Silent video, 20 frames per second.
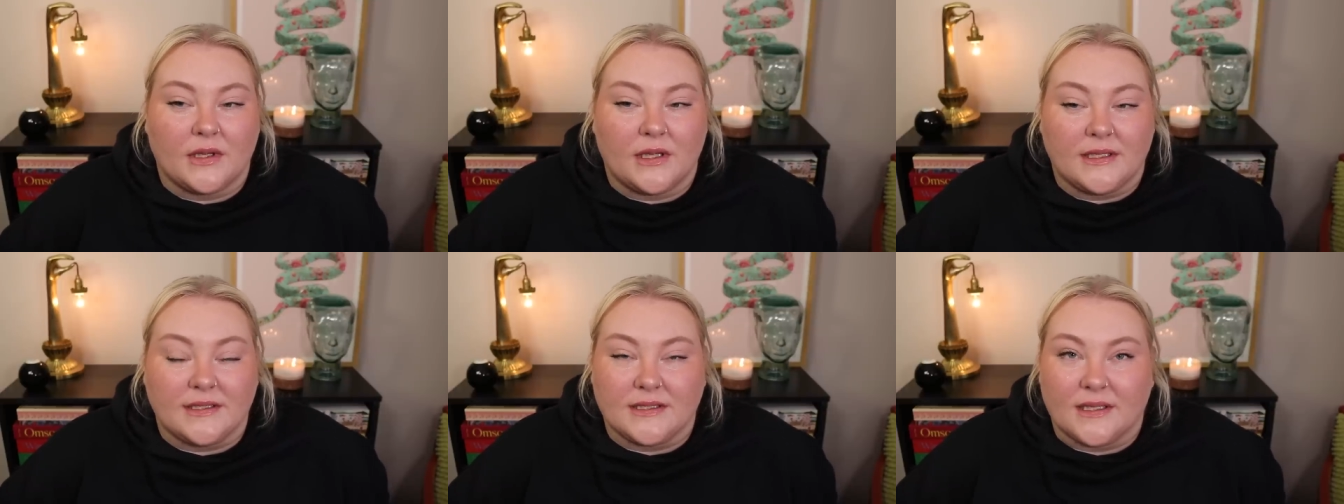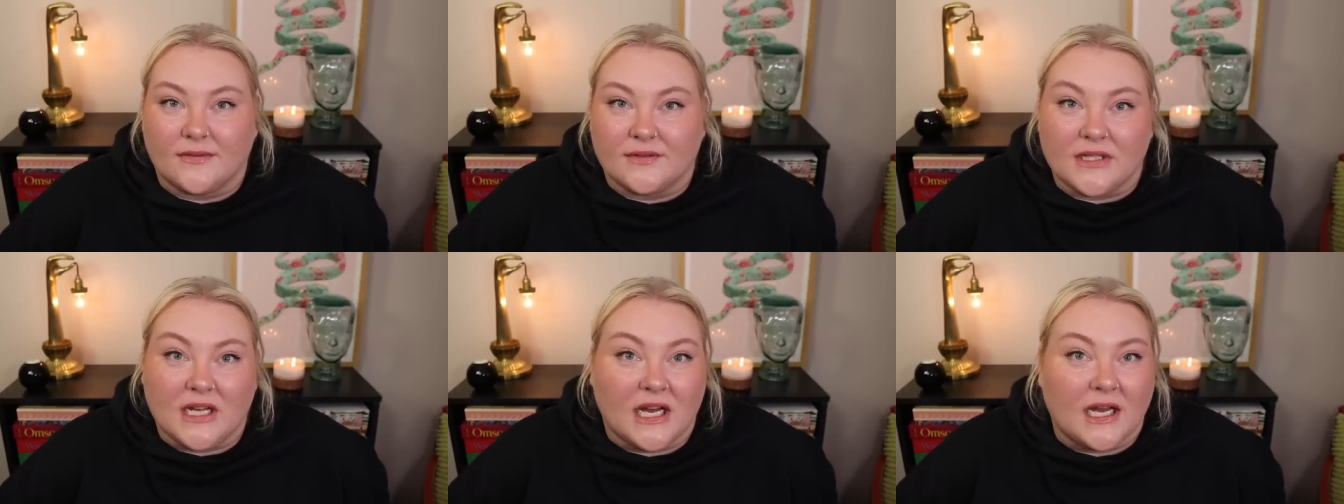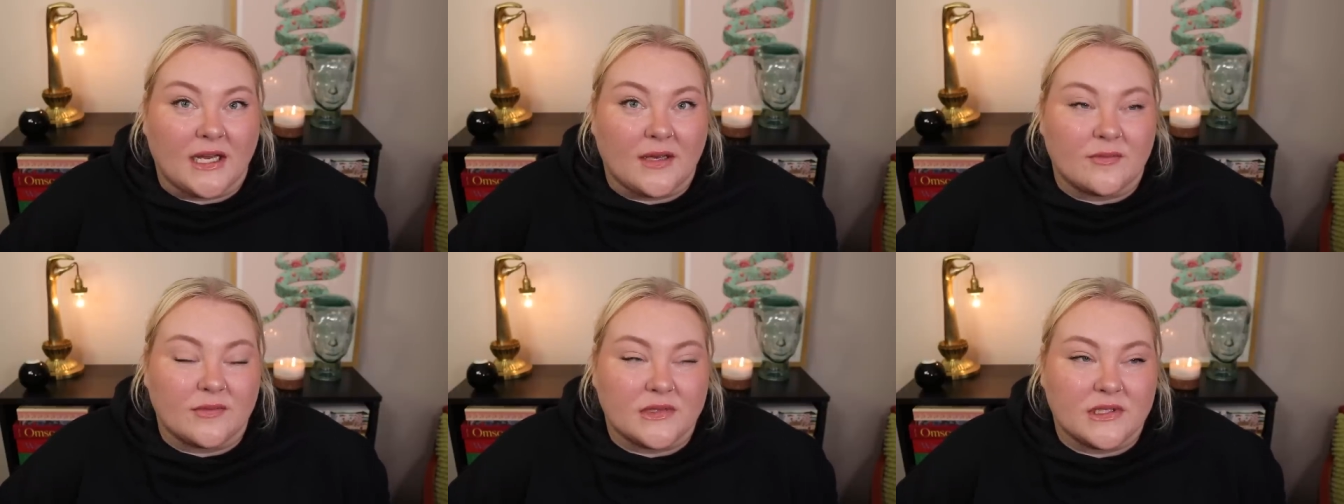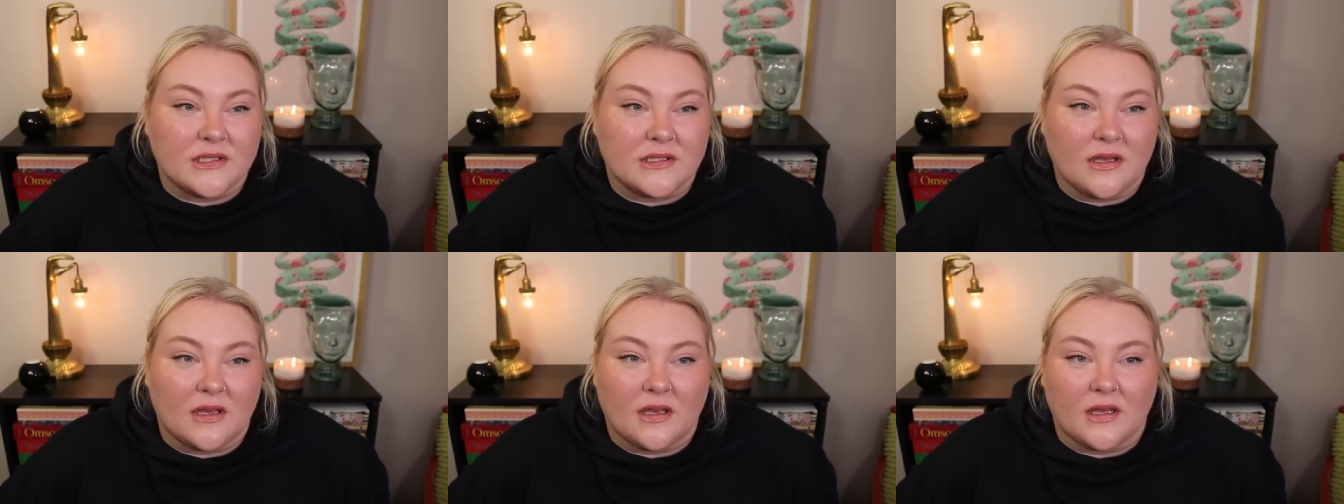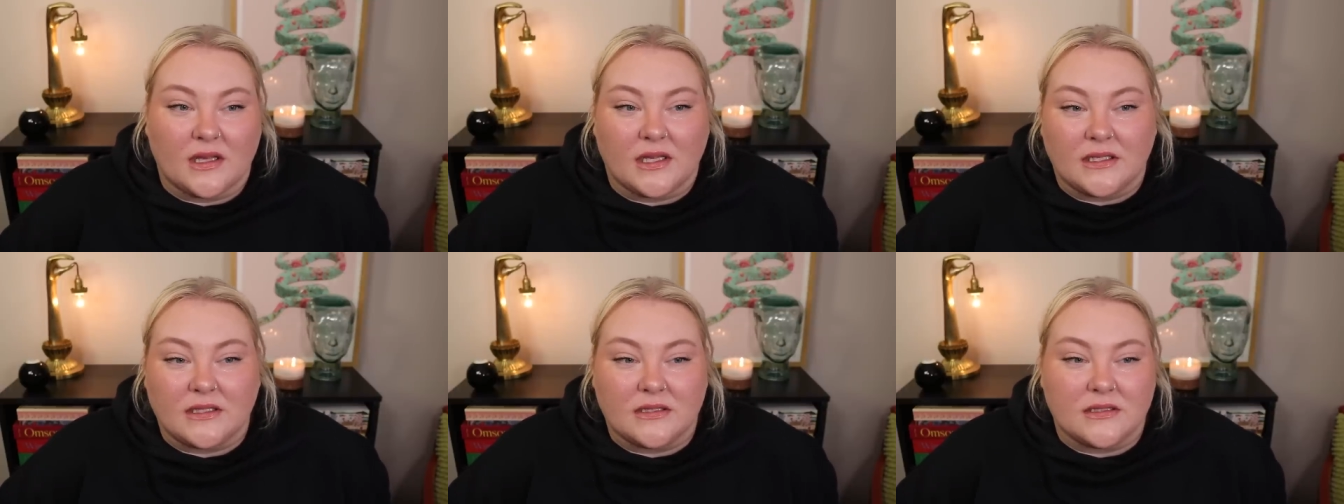in tough times,
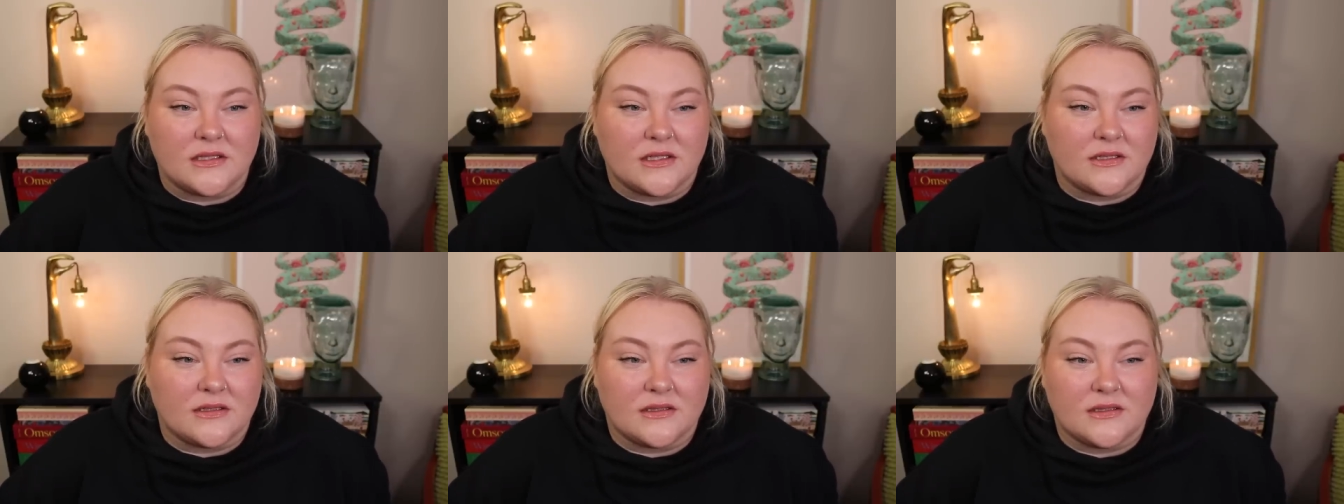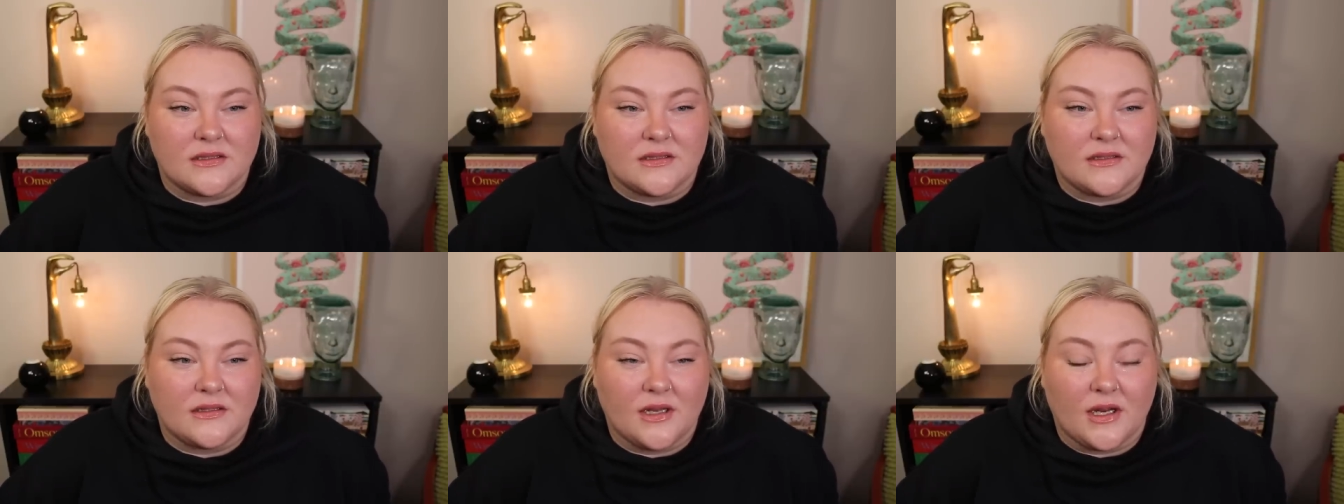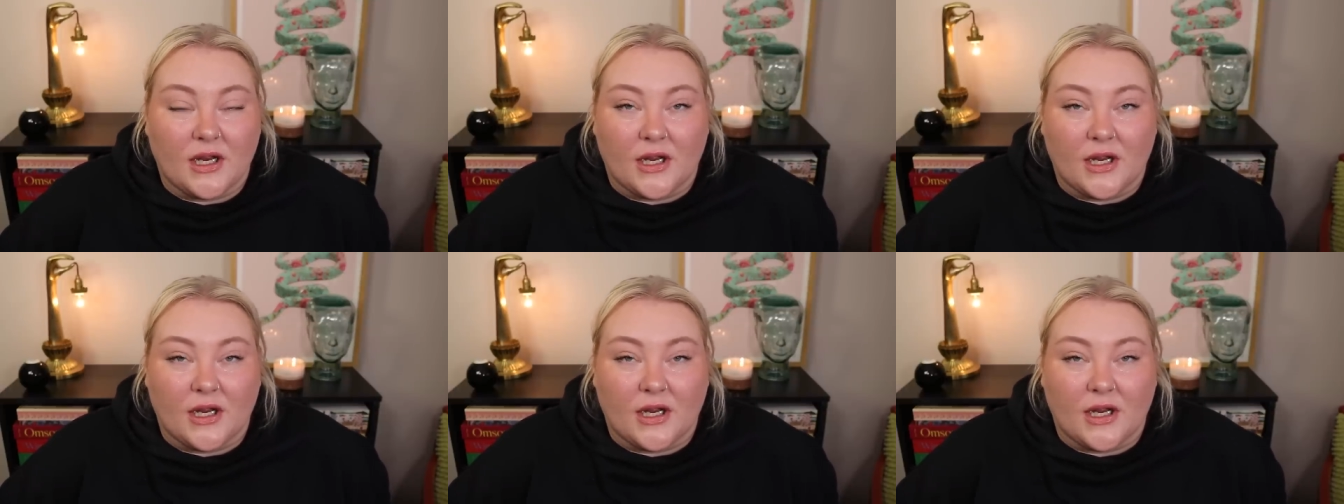and just, you